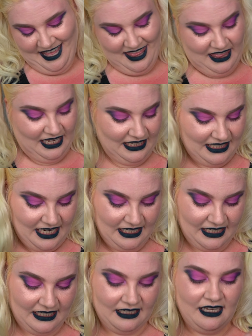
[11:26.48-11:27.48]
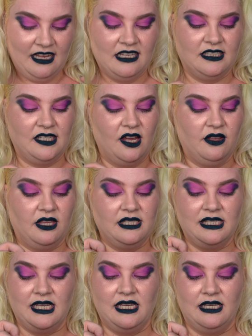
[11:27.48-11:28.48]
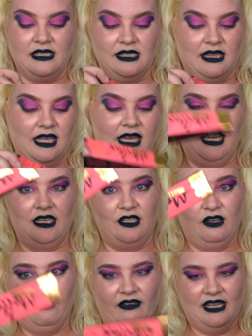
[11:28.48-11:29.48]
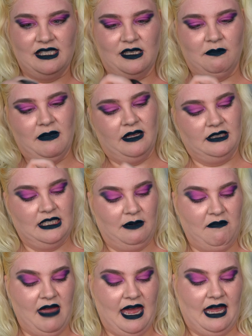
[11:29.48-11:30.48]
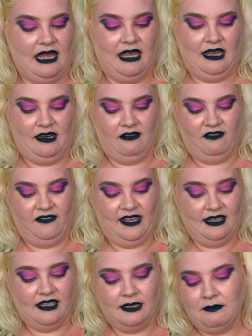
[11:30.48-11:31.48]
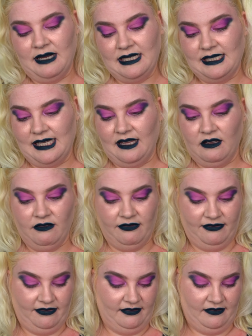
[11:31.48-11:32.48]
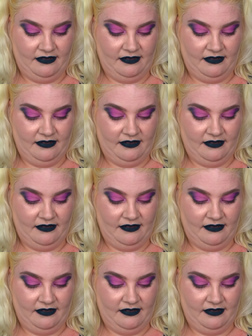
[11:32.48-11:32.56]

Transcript: than intended. So this is the Too Faced Melted Matte in Feelin' Myself.